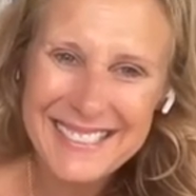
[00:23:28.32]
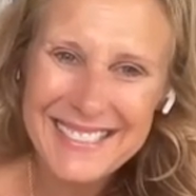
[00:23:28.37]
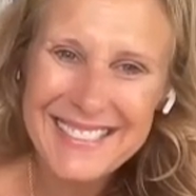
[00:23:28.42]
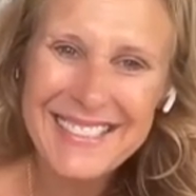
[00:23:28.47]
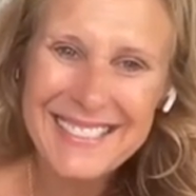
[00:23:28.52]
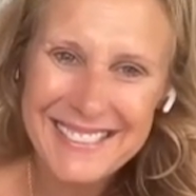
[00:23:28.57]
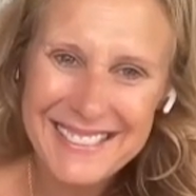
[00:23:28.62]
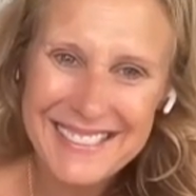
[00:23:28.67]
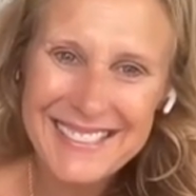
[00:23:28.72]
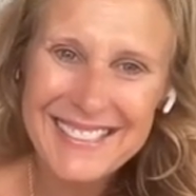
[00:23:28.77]

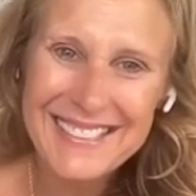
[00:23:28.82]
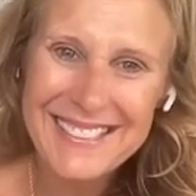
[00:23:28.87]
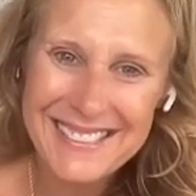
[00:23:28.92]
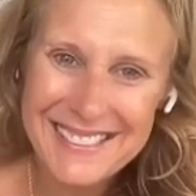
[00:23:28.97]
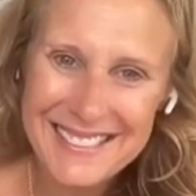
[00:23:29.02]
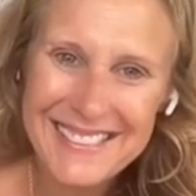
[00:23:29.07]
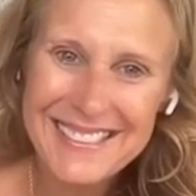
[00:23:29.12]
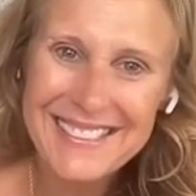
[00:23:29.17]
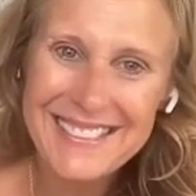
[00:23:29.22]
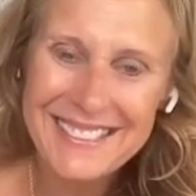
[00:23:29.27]

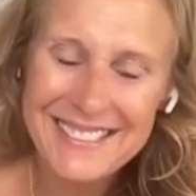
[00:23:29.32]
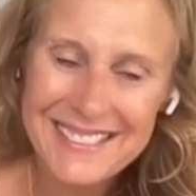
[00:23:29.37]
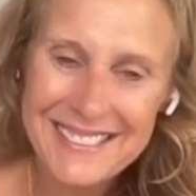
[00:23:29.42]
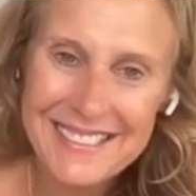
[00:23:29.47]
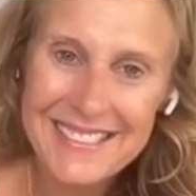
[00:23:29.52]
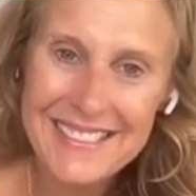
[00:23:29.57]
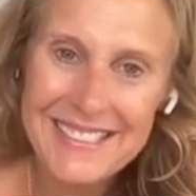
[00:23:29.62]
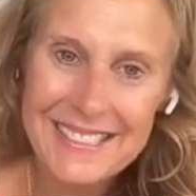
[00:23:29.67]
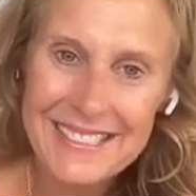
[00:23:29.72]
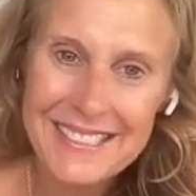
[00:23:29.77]

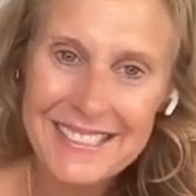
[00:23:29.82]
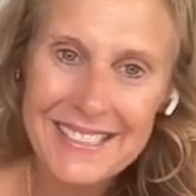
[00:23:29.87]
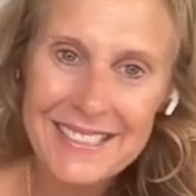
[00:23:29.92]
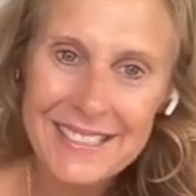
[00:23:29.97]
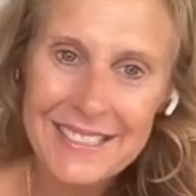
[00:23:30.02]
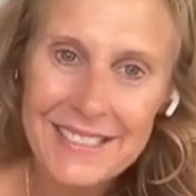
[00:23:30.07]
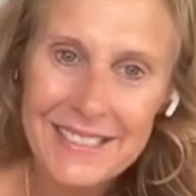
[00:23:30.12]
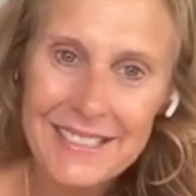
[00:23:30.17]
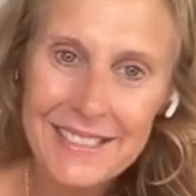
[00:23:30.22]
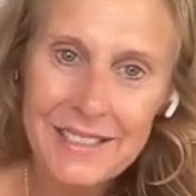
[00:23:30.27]

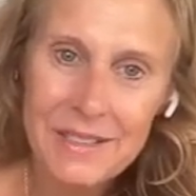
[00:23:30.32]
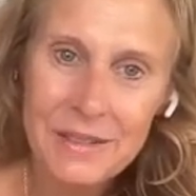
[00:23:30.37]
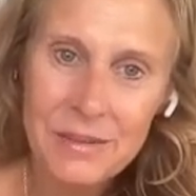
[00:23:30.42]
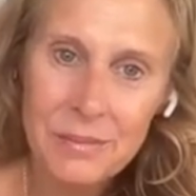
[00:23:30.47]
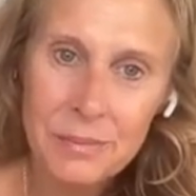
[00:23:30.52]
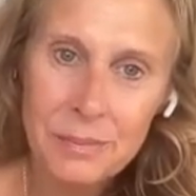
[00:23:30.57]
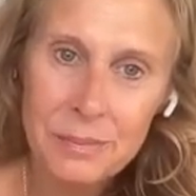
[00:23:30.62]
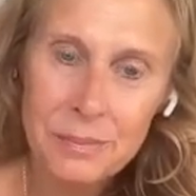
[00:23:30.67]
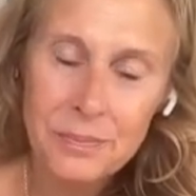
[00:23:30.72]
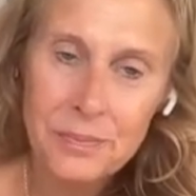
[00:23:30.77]

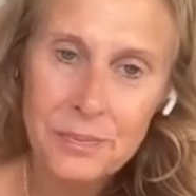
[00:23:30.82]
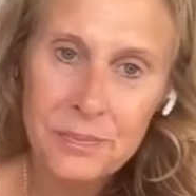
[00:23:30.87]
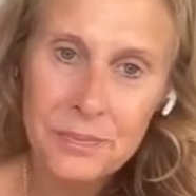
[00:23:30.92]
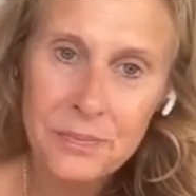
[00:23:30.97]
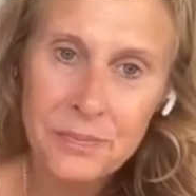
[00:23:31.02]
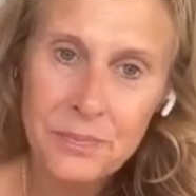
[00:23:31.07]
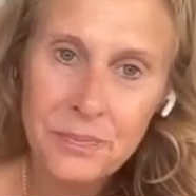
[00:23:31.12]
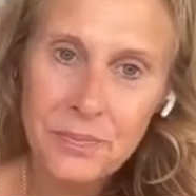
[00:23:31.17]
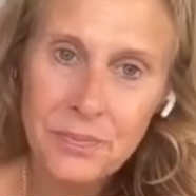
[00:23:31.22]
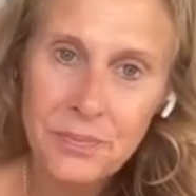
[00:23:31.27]

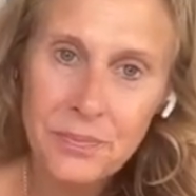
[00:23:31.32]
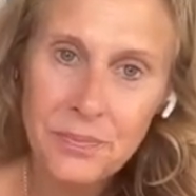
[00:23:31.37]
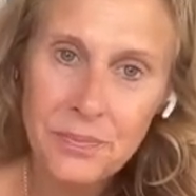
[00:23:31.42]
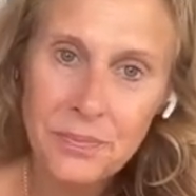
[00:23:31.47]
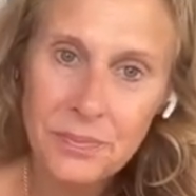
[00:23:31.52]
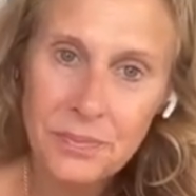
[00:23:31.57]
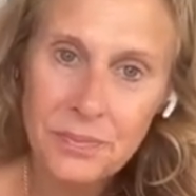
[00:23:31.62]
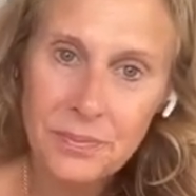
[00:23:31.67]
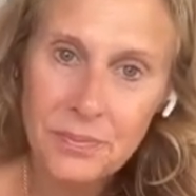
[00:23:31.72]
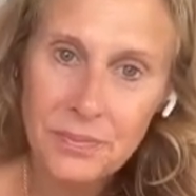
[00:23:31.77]

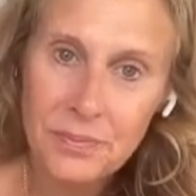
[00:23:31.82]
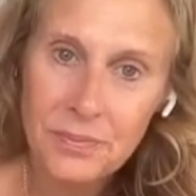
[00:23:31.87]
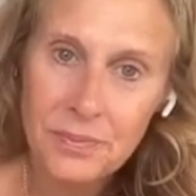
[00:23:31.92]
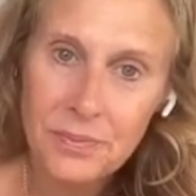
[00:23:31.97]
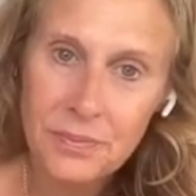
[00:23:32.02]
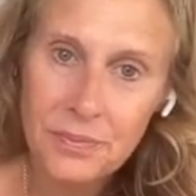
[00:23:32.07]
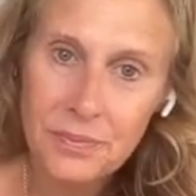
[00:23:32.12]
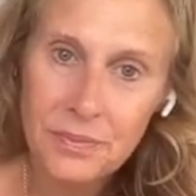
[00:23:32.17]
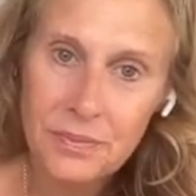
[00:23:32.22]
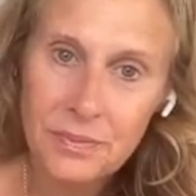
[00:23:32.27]

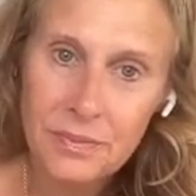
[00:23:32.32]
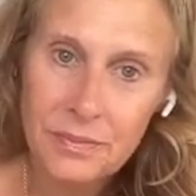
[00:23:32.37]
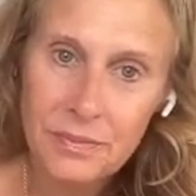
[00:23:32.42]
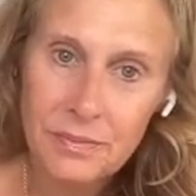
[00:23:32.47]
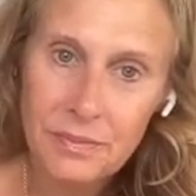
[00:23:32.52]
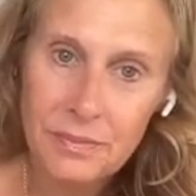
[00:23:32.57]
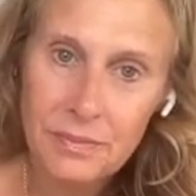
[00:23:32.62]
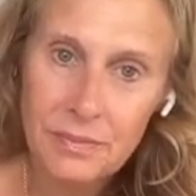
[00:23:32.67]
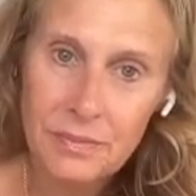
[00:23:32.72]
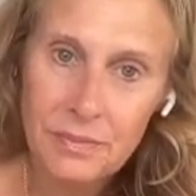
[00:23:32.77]

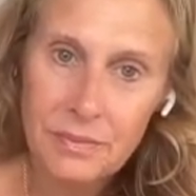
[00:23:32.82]
(silent)